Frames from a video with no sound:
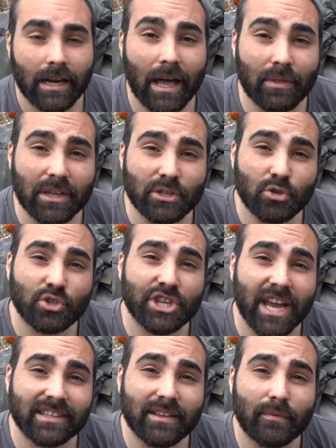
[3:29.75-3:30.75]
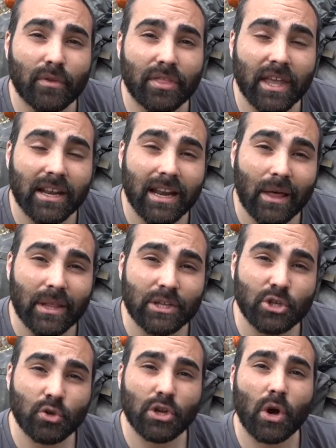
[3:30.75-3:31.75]
Now that you checked everything, now
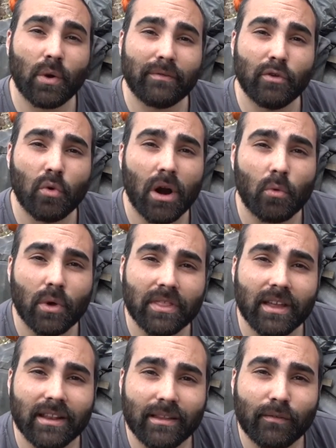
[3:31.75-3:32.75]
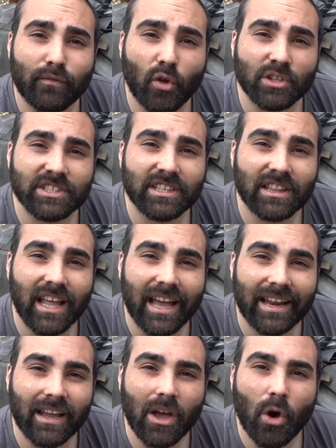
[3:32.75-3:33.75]
that you know if you are within the faulty
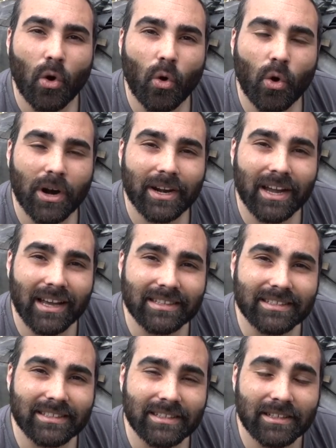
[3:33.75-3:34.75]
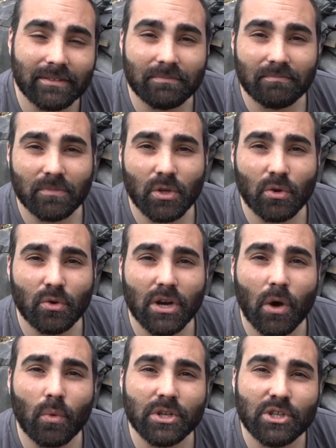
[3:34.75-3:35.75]
line or not, you
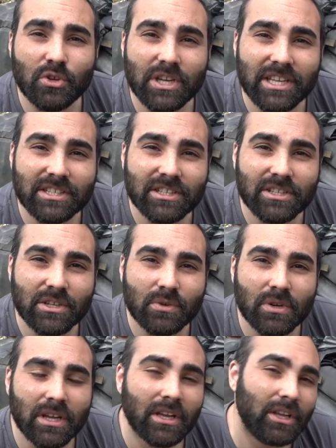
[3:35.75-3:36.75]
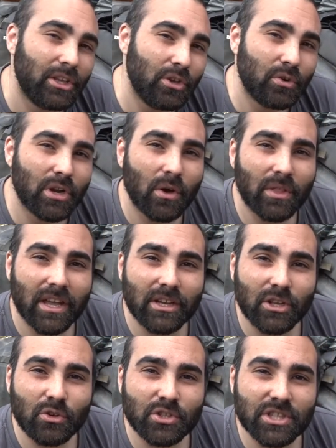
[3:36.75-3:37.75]
know what you need to do. You know
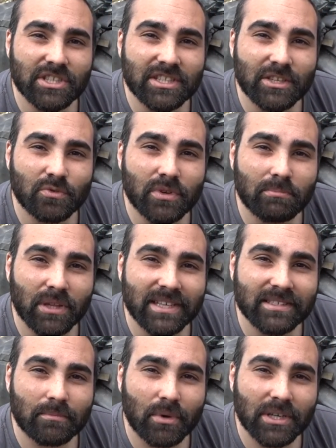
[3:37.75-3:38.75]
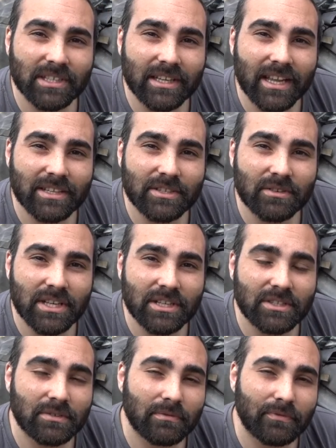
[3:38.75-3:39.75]
that you just need to replace the part in case you need
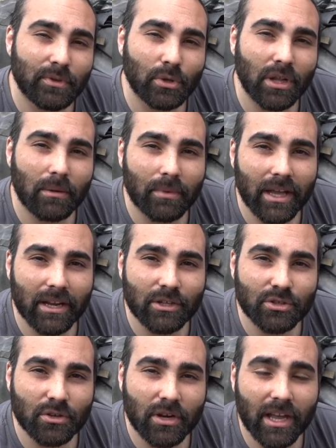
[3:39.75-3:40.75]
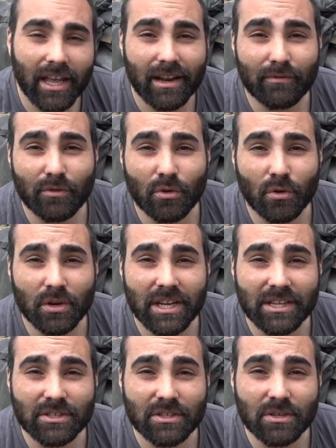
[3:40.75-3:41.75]
to fuel up and enjoy. And if you don't
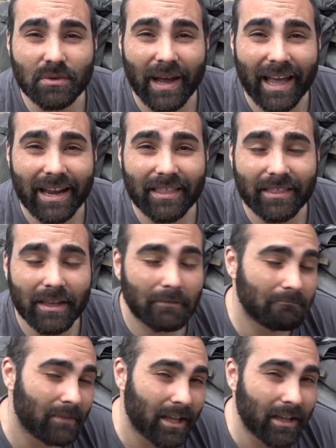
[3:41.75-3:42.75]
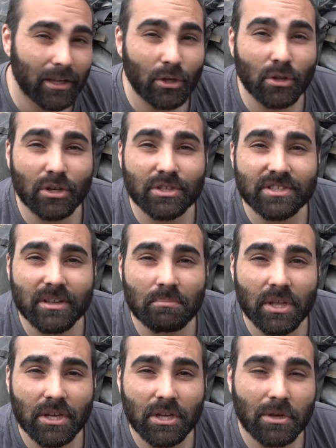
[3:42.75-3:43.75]
need to do anything, you learn
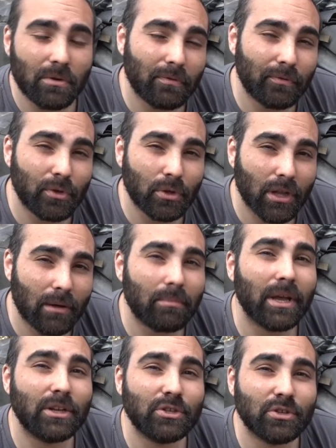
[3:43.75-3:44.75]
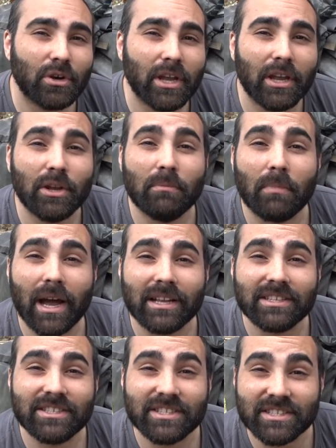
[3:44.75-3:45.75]
something new, fuel up, enjoy, and you might
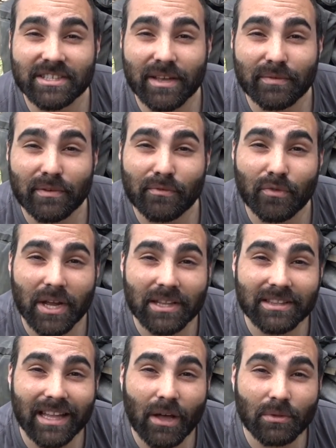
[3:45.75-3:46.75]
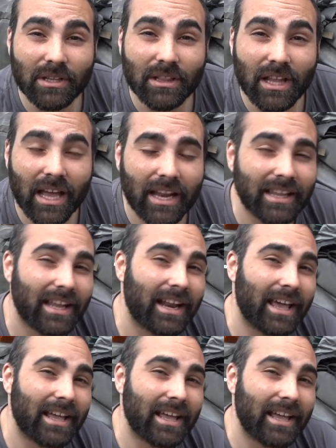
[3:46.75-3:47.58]
just save a friend down the line that